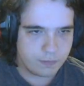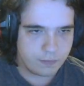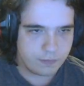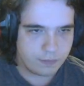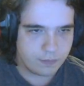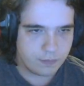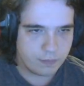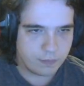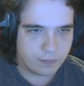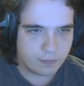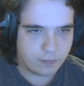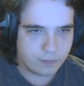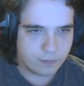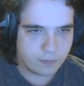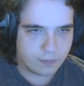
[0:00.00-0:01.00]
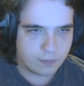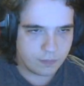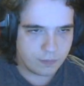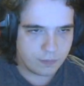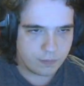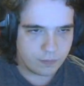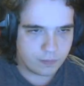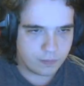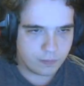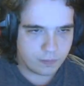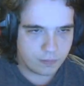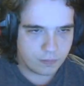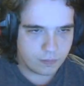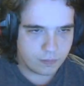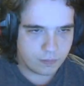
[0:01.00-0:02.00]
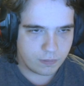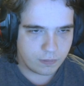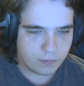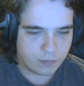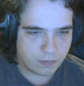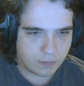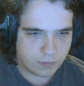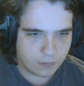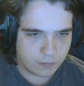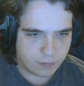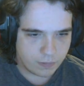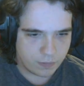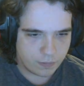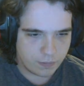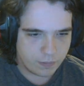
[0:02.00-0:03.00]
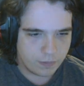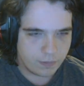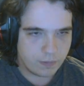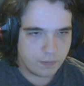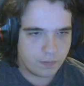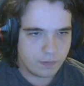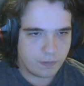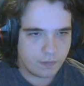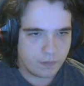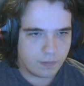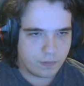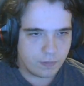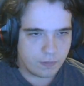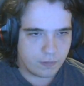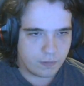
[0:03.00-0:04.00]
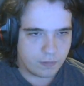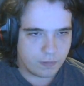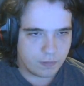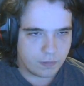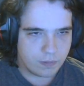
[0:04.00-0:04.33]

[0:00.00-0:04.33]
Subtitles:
Nobody speaks.